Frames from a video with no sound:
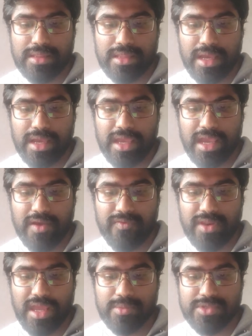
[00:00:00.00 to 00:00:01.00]
They gave
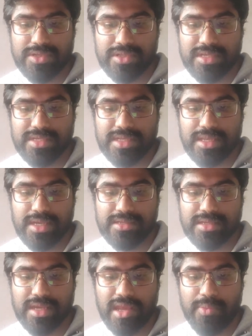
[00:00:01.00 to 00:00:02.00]
names to the cities
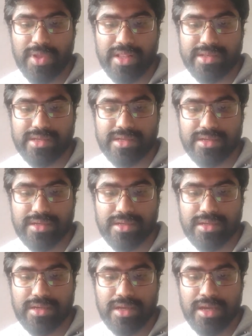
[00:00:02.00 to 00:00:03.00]
they rebuilt.
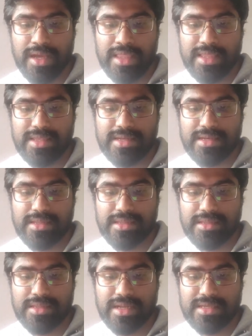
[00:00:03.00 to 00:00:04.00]

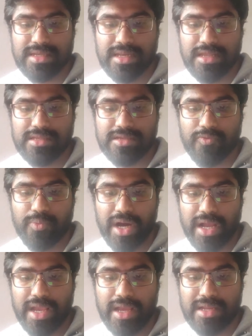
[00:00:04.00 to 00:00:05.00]
The descendants of
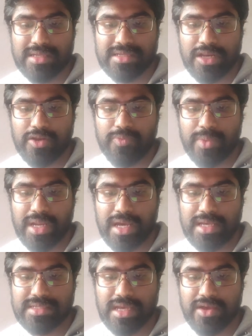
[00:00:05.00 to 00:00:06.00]
Machir, son of
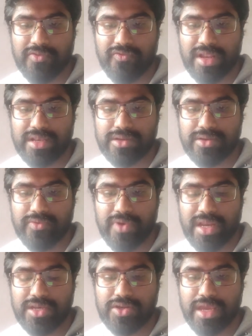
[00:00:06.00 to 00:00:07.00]
Manasseh,
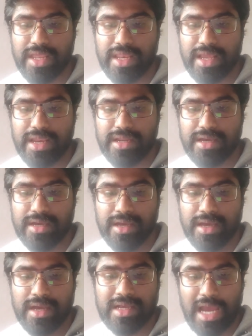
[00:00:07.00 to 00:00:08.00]
went to Gilead,
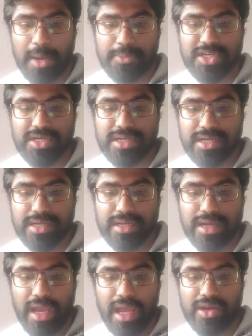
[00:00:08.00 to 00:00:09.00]
captured it,
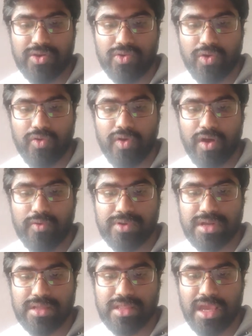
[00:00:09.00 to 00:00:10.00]
and drove
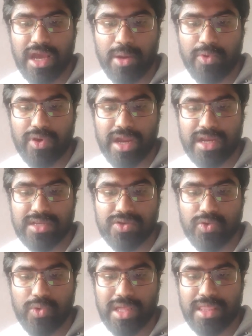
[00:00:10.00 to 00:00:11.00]
out the Amorites
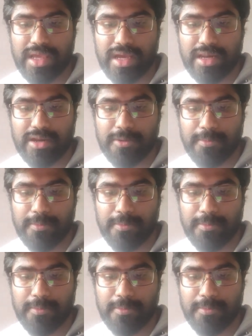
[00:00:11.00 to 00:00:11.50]
who were there.